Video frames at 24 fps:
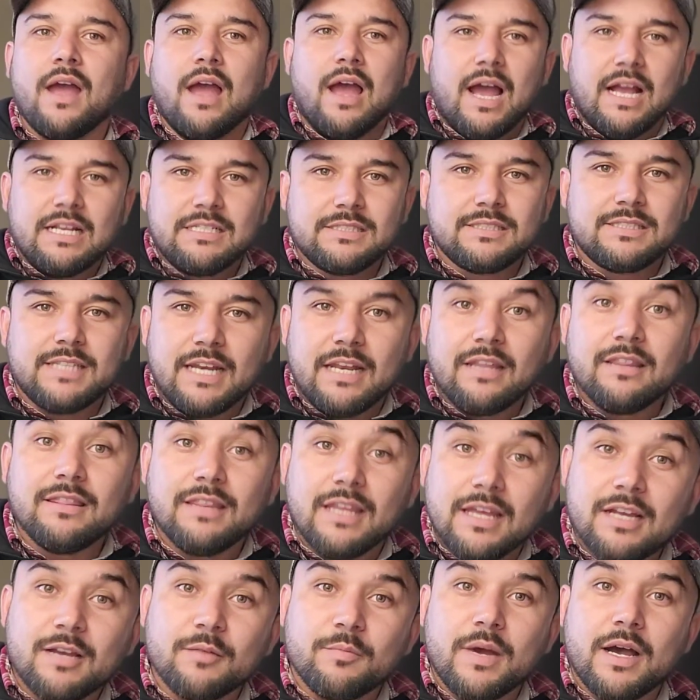I just didn't
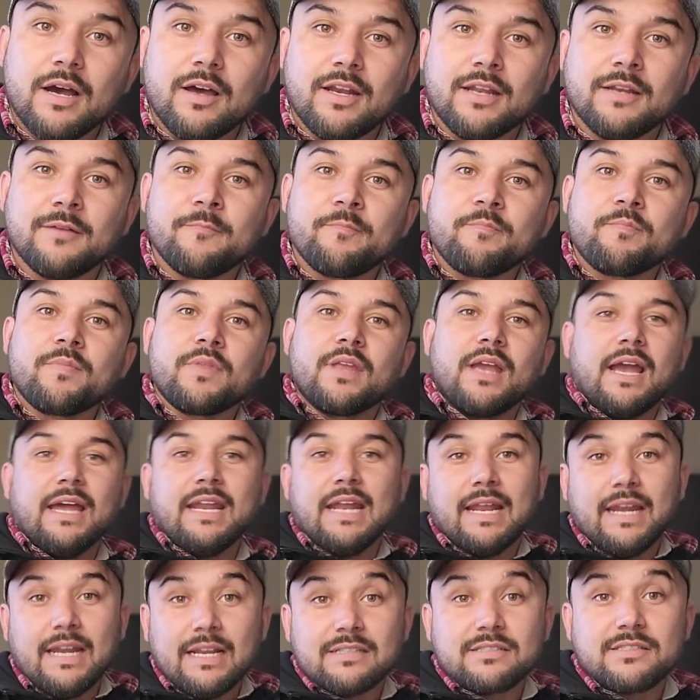think about it and
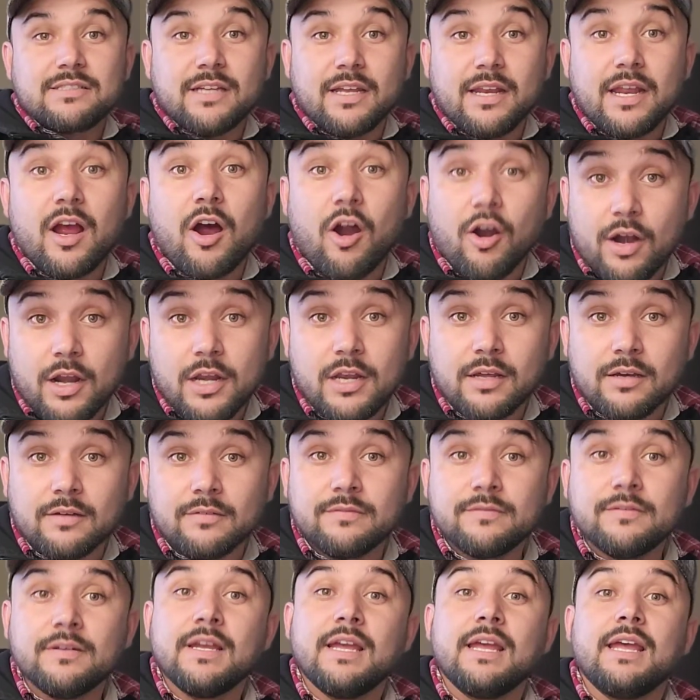I didn't study hard enough.
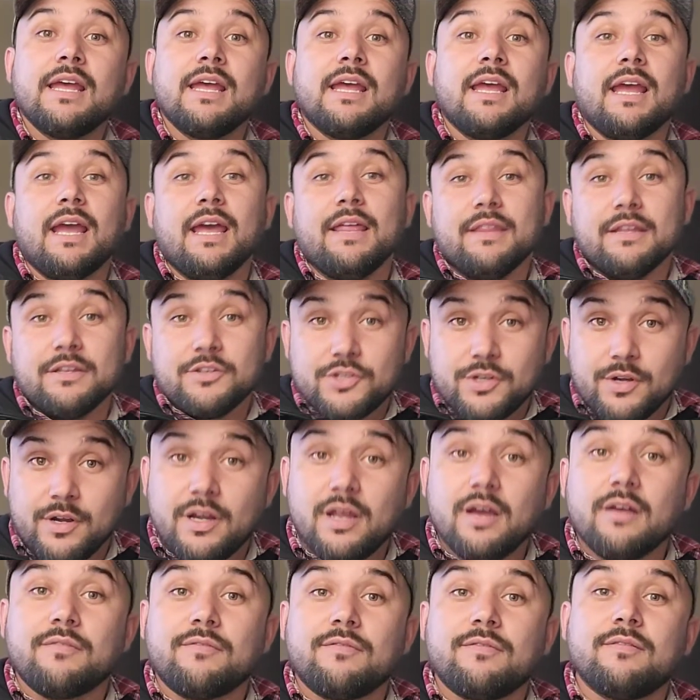And then sure
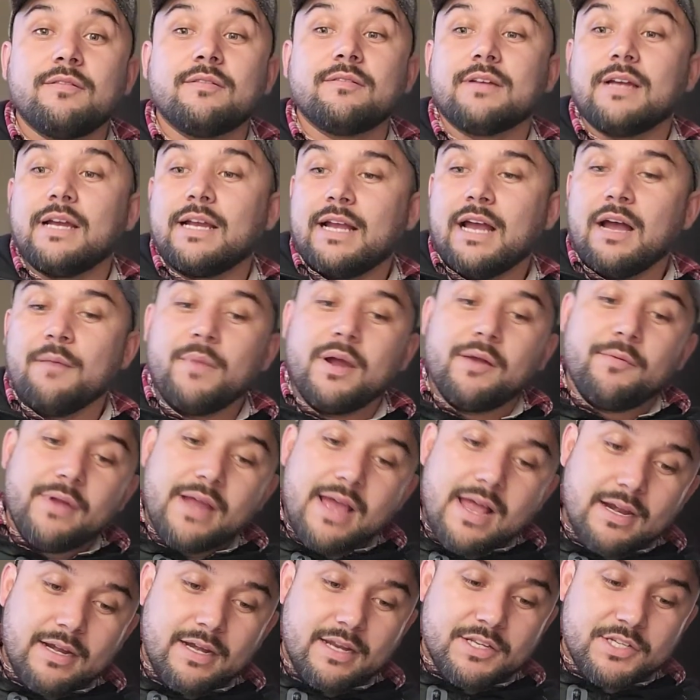enough, I got my
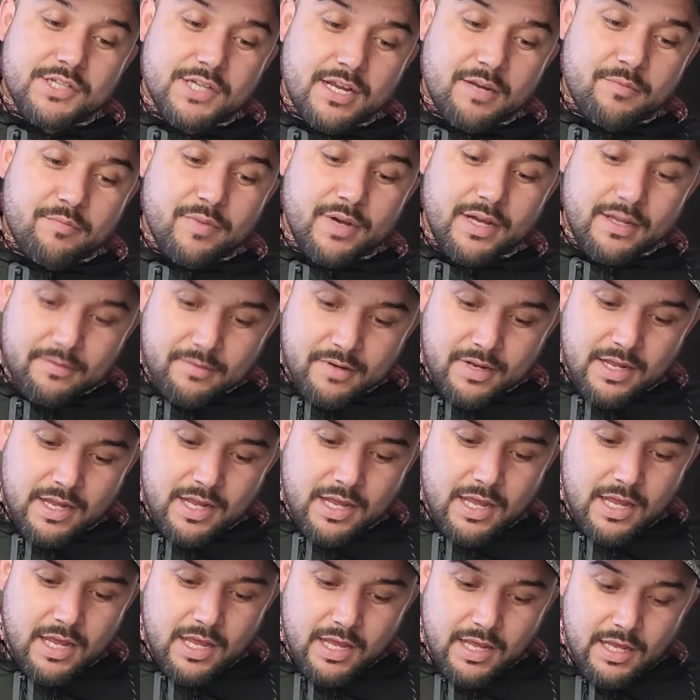reality check, but
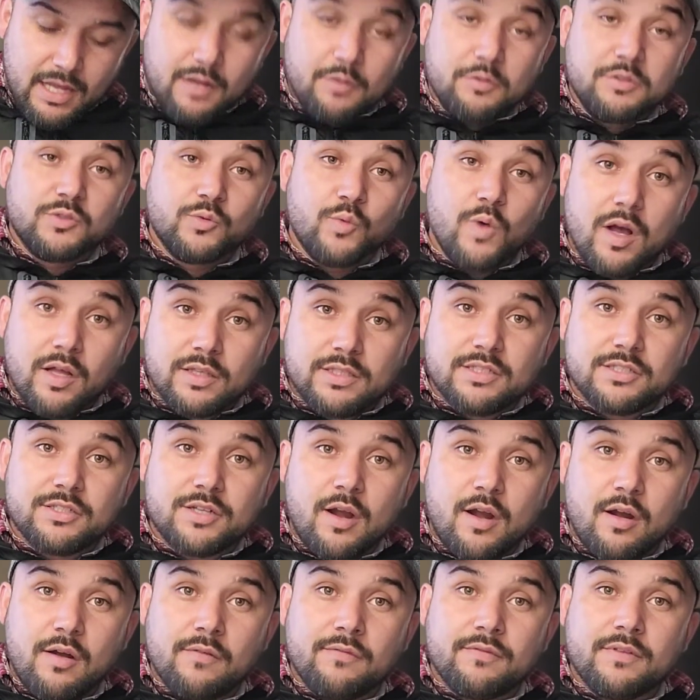it was well
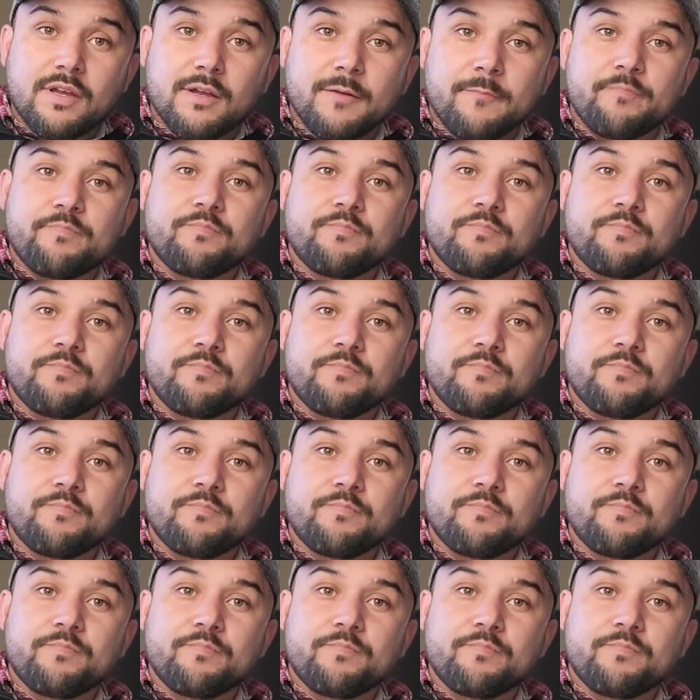deserved.